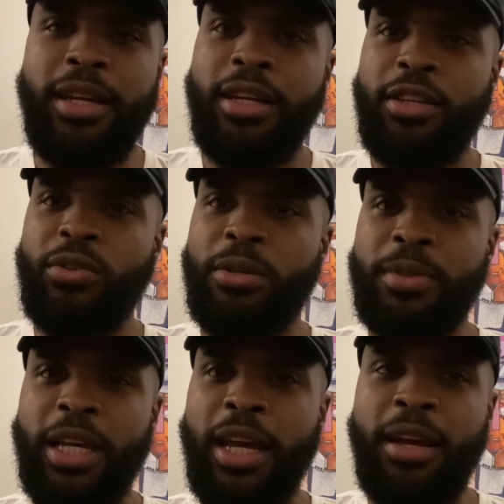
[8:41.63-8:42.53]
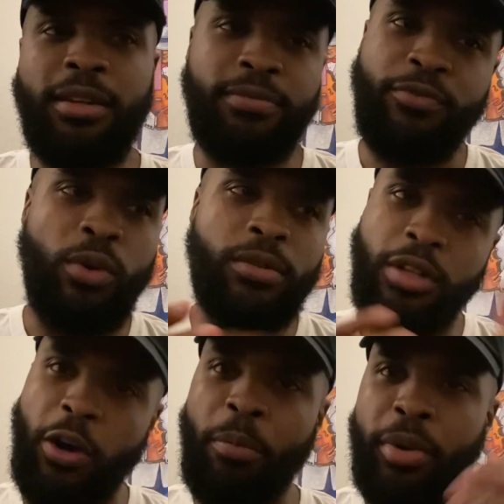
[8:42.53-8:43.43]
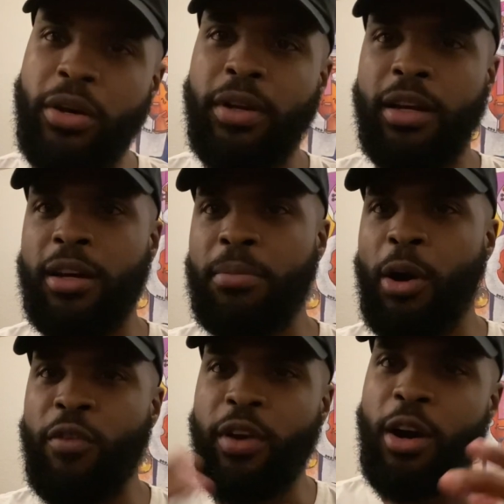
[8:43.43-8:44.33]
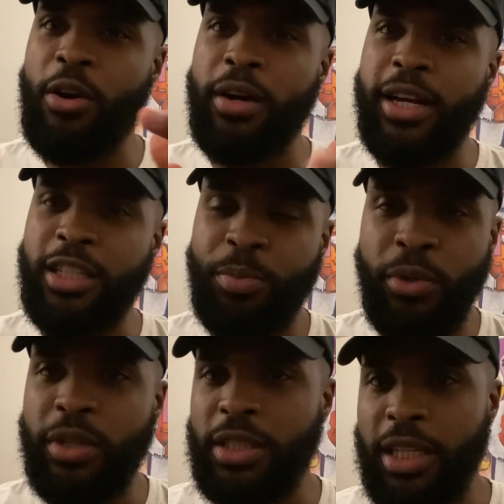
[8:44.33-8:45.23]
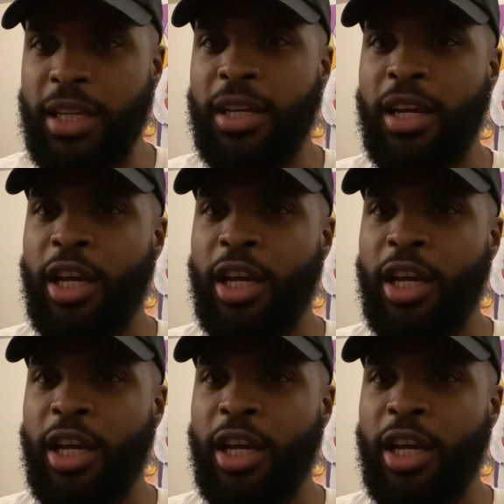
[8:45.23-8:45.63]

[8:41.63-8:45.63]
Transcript: you know what I'm saying, for, you know, building up over the whole undisputed shit,